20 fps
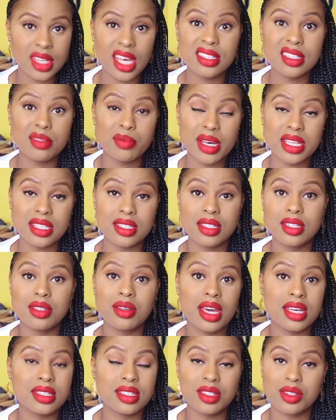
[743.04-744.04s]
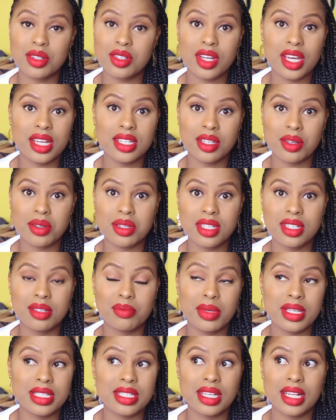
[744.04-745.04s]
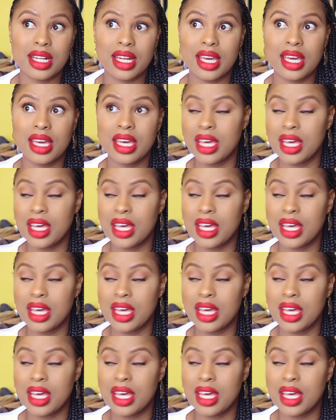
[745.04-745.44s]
it's the best. You guys have to try it out, basically.